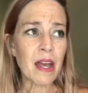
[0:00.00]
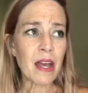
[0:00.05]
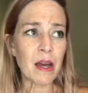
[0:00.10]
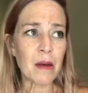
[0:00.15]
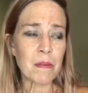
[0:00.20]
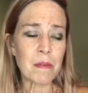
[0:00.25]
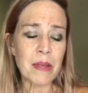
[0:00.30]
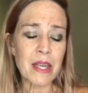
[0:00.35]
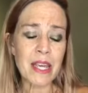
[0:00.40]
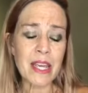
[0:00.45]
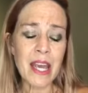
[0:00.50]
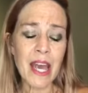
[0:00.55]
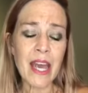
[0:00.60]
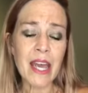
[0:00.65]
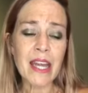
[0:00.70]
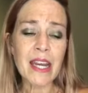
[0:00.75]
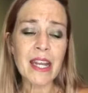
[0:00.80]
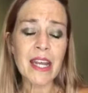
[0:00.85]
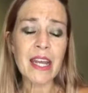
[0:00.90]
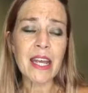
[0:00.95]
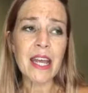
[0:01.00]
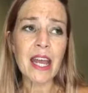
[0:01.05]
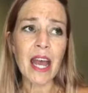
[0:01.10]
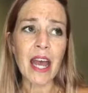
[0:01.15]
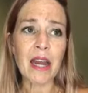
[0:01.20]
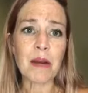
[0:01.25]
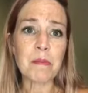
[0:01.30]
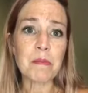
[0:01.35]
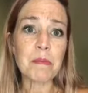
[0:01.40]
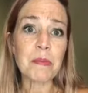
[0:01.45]
um, gaining
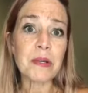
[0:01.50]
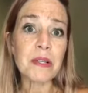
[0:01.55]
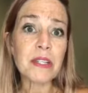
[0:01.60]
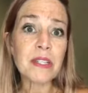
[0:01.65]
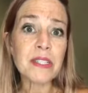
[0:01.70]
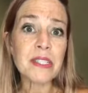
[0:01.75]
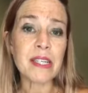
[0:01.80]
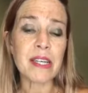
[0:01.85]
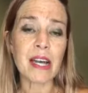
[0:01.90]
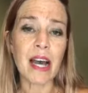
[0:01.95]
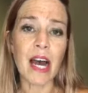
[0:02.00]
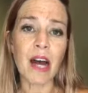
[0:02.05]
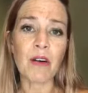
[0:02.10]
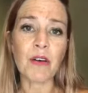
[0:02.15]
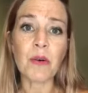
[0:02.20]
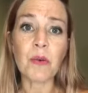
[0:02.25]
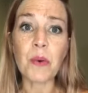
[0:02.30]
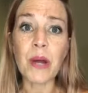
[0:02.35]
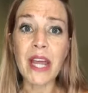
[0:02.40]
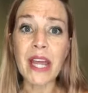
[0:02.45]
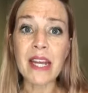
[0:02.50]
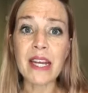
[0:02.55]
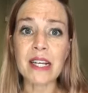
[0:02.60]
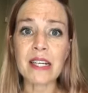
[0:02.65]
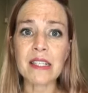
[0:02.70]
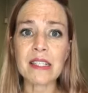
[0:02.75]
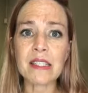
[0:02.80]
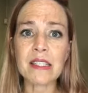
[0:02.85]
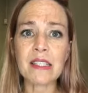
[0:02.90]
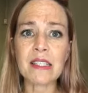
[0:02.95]
and building our
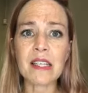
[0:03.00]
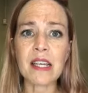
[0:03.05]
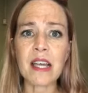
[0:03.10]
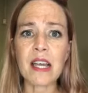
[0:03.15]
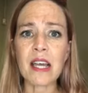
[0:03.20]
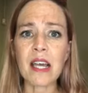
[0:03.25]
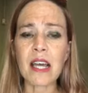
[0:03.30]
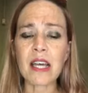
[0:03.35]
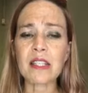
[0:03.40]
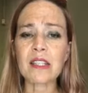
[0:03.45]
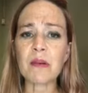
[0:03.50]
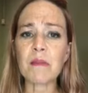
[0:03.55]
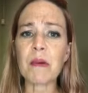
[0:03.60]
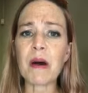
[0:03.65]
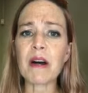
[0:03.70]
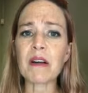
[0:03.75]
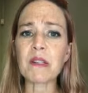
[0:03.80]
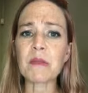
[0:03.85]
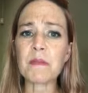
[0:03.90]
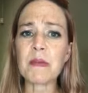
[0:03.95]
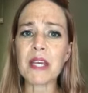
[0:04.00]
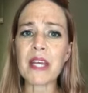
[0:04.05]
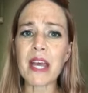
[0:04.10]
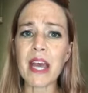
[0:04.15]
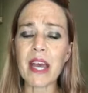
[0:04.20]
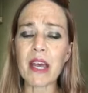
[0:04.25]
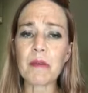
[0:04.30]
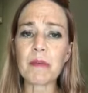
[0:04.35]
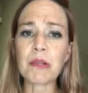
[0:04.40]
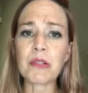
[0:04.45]
awareness. It's about being
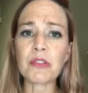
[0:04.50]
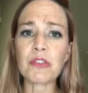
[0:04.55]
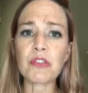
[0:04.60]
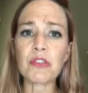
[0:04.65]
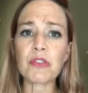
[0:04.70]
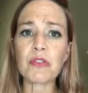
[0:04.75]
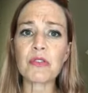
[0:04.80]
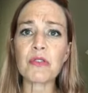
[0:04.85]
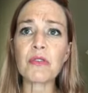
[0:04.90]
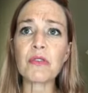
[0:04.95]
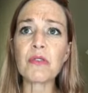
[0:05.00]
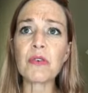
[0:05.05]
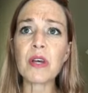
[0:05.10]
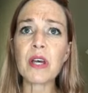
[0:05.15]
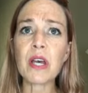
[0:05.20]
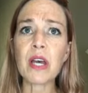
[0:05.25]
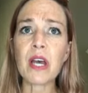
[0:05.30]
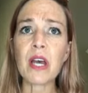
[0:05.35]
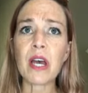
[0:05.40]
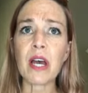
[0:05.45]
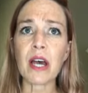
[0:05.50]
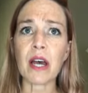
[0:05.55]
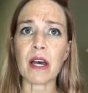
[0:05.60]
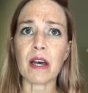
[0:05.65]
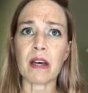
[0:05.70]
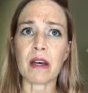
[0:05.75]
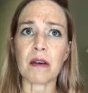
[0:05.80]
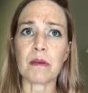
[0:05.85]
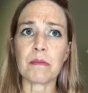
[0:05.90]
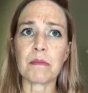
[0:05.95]
able to
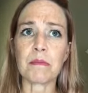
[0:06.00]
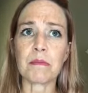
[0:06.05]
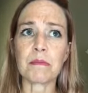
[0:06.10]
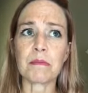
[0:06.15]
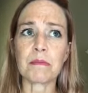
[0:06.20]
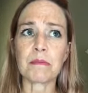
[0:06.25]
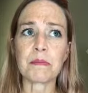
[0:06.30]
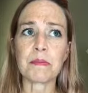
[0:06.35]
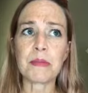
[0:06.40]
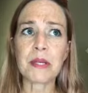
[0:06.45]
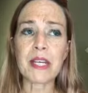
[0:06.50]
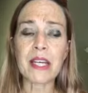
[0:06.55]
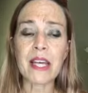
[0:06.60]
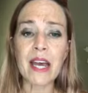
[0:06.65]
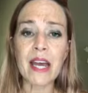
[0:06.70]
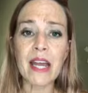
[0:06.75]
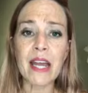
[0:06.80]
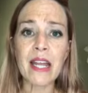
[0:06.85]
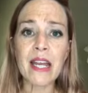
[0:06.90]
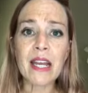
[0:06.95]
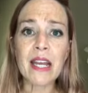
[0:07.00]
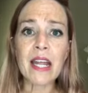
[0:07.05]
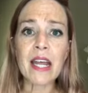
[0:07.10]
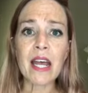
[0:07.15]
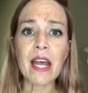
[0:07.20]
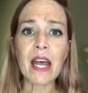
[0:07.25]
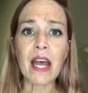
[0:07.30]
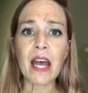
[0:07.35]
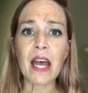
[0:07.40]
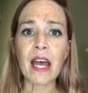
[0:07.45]
um, gain
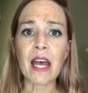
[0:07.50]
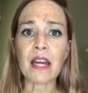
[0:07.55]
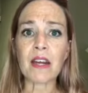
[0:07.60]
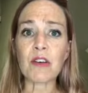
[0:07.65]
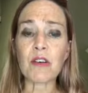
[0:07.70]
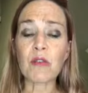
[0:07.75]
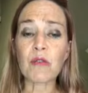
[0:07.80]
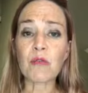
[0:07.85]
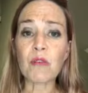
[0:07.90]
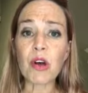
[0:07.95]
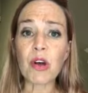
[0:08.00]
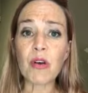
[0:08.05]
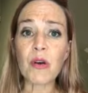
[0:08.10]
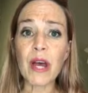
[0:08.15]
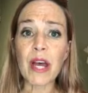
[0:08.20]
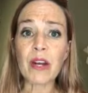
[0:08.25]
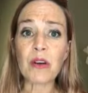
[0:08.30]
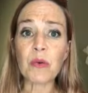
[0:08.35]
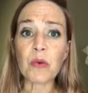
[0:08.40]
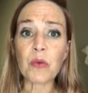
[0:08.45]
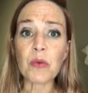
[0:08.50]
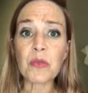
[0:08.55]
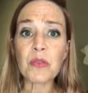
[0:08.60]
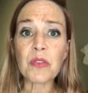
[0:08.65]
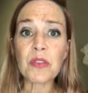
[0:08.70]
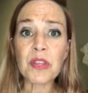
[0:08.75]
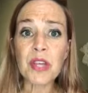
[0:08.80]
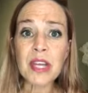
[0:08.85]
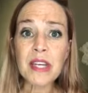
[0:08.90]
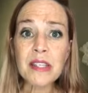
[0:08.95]
and grow an
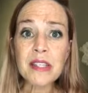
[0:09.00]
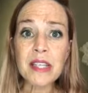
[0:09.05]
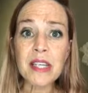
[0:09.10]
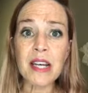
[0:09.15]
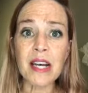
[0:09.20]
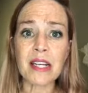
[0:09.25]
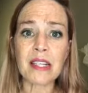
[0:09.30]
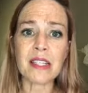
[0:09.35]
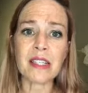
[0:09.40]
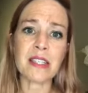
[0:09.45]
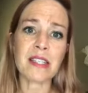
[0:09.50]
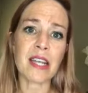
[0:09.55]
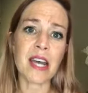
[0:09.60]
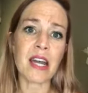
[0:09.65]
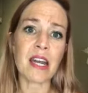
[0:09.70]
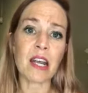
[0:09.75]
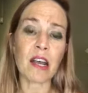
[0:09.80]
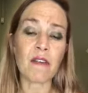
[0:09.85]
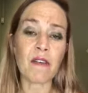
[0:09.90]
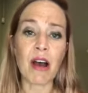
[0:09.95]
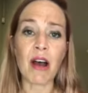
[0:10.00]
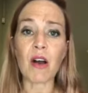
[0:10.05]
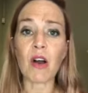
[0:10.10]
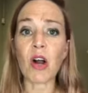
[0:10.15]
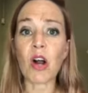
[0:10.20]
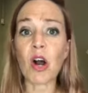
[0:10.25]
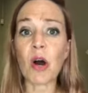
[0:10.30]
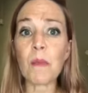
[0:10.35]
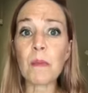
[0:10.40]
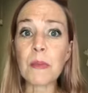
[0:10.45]
authentic understanding of our
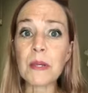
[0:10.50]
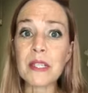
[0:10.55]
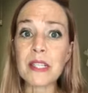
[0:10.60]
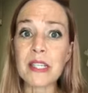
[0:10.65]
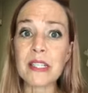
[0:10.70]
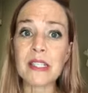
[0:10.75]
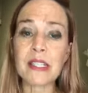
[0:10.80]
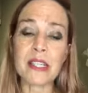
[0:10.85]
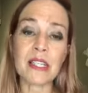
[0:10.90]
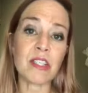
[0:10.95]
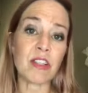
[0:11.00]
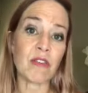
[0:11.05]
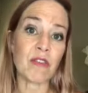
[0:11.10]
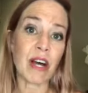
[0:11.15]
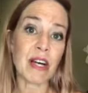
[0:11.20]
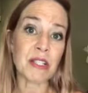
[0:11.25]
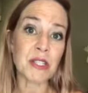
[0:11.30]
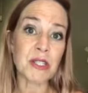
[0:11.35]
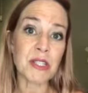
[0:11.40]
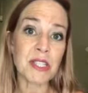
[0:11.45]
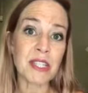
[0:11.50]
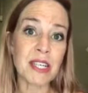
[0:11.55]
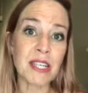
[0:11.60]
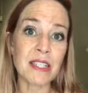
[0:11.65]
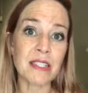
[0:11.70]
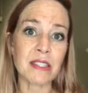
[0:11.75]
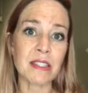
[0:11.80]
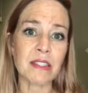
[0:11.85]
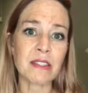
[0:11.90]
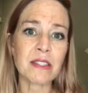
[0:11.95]
competencies, of our
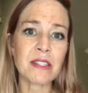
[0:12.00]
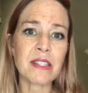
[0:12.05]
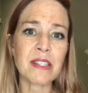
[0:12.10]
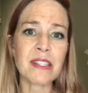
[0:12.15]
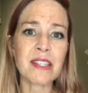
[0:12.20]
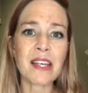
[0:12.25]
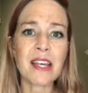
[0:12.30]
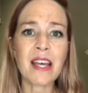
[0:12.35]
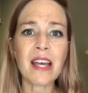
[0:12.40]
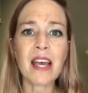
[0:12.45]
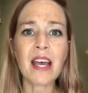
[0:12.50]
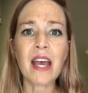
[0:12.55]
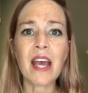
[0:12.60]
skills,